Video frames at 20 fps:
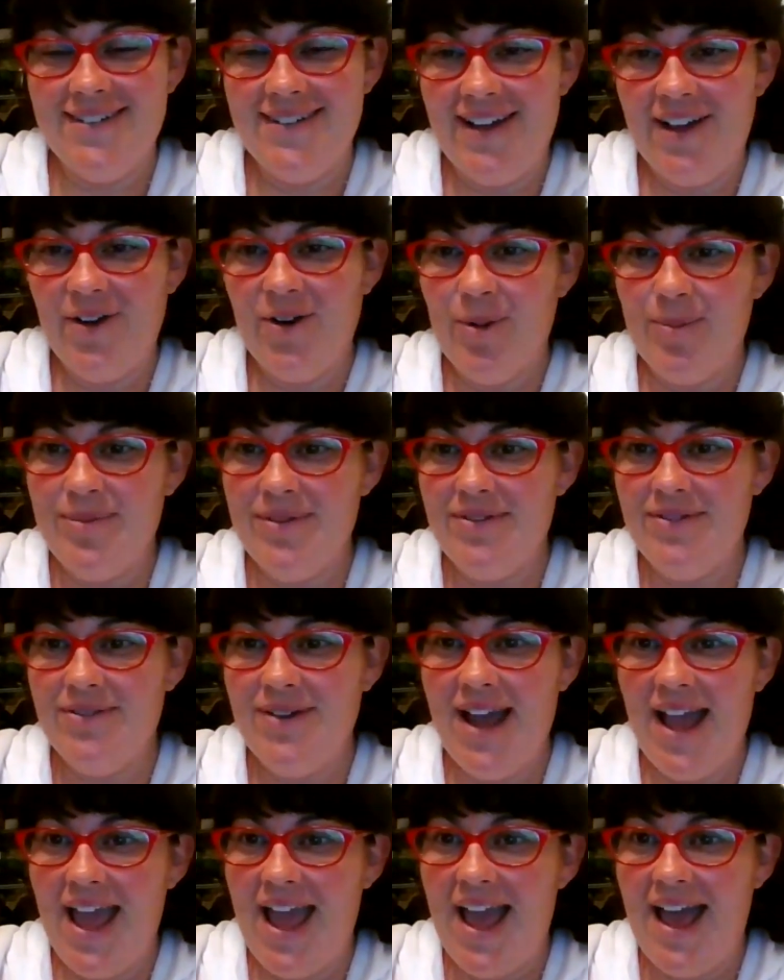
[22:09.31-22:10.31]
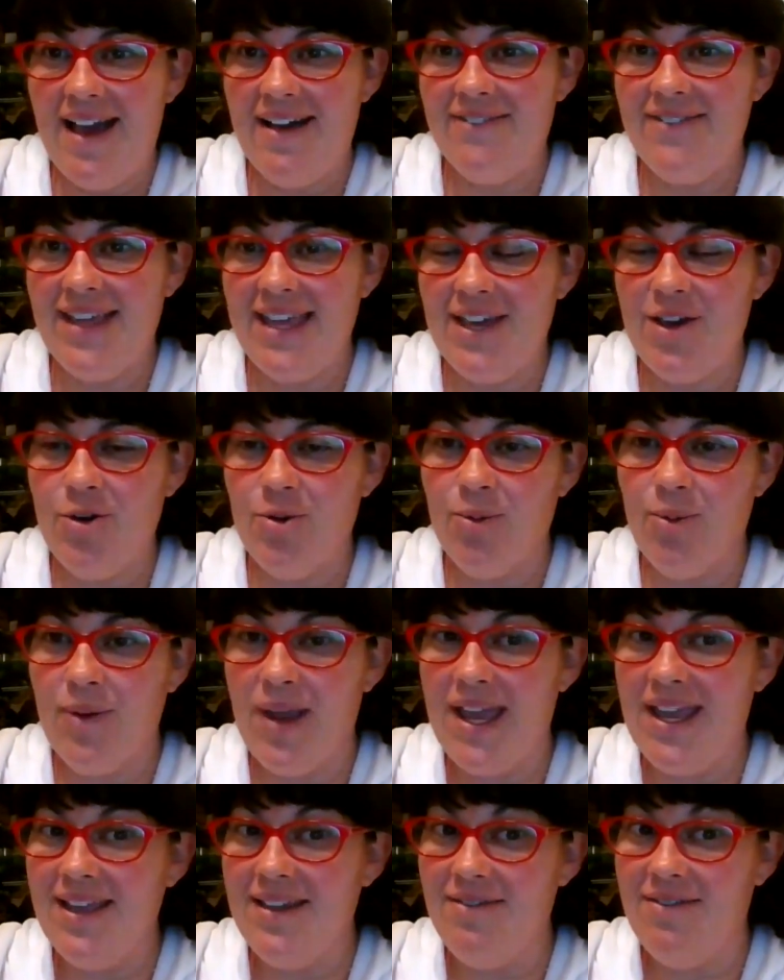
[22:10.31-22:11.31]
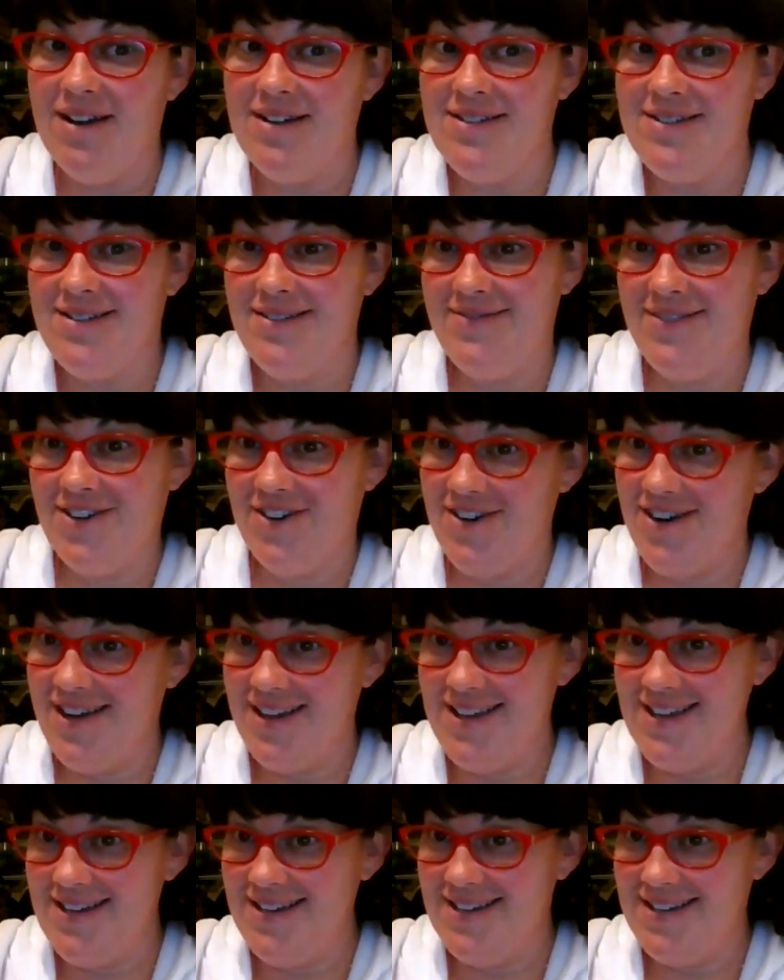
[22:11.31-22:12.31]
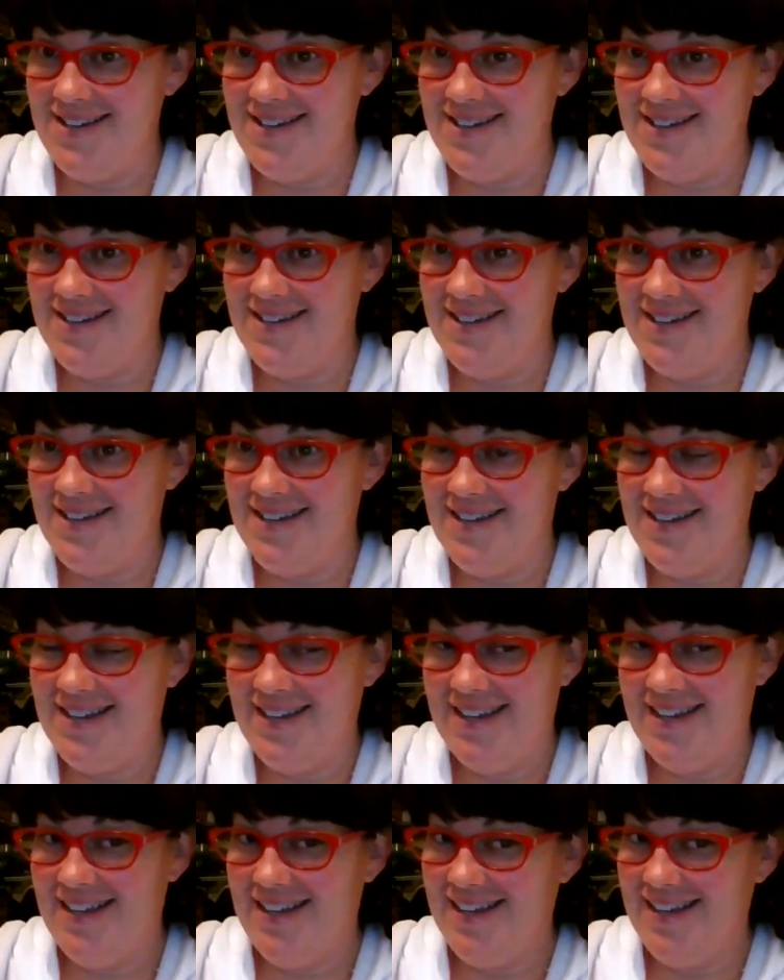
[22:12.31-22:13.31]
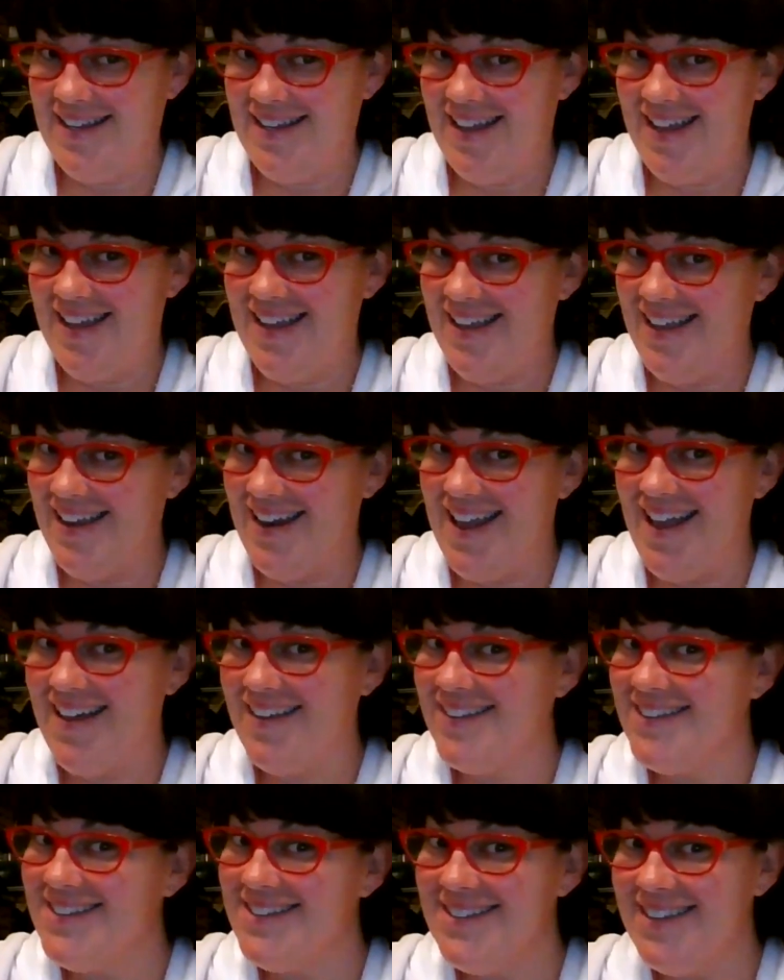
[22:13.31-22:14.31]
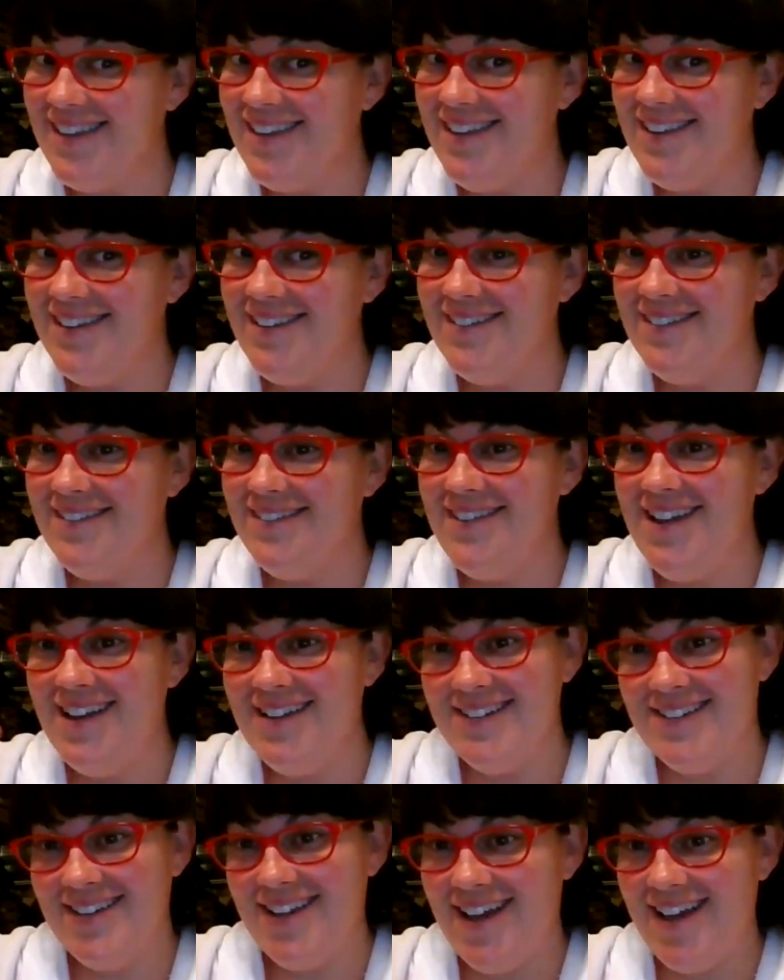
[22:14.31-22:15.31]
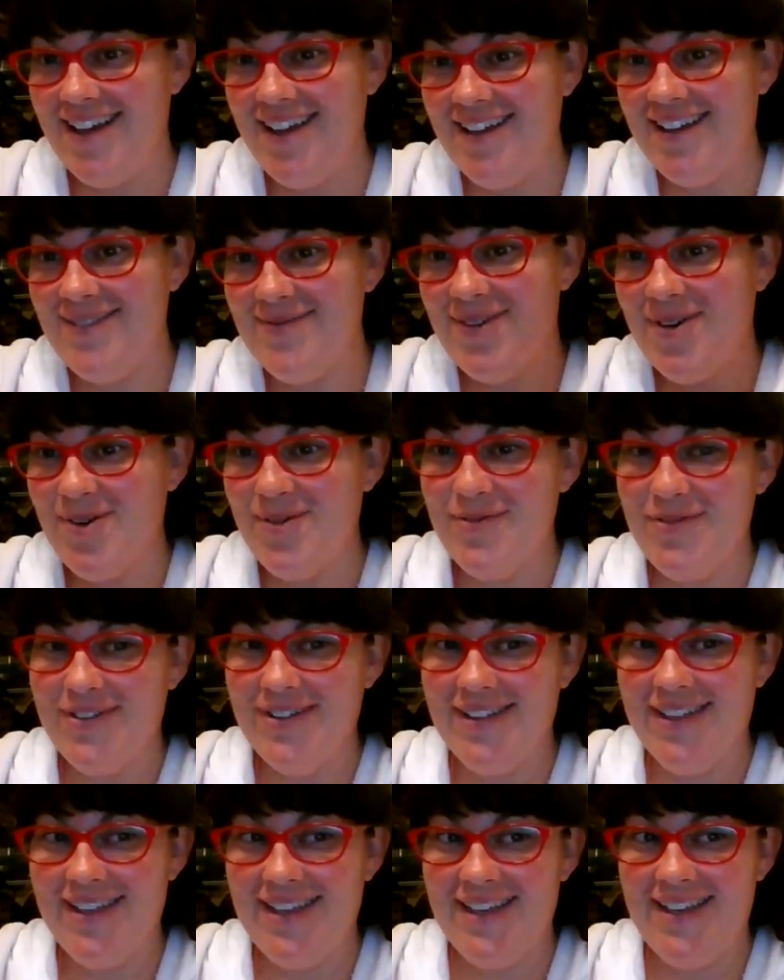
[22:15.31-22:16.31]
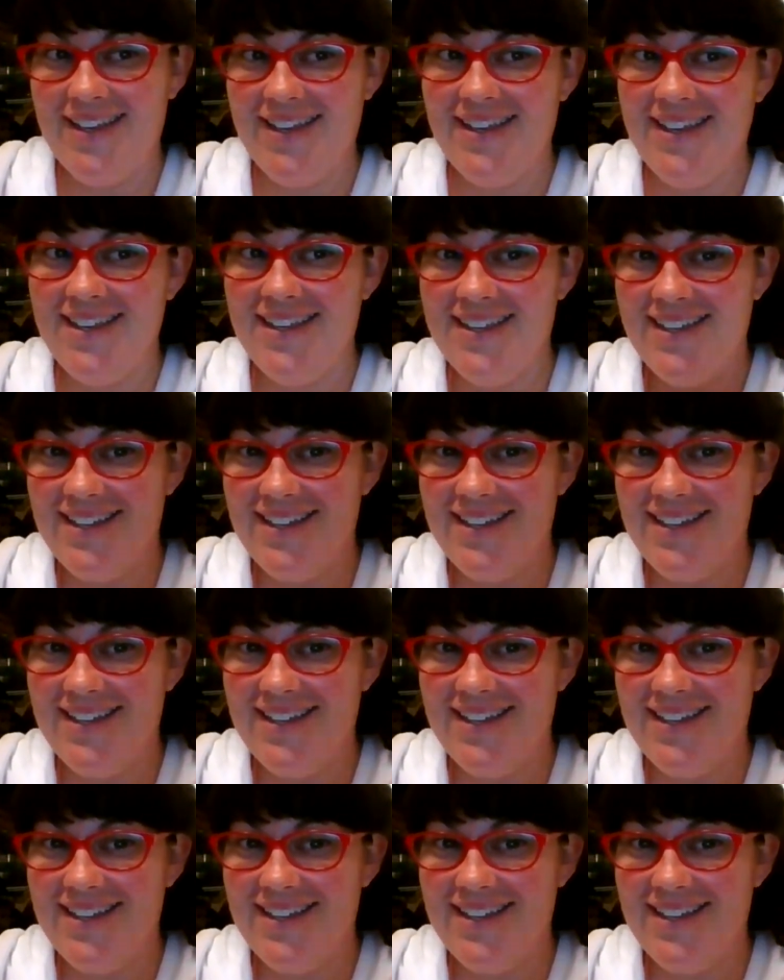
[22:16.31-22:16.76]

I hope you have a great rest of your night, and I'll see you next time, hopefully.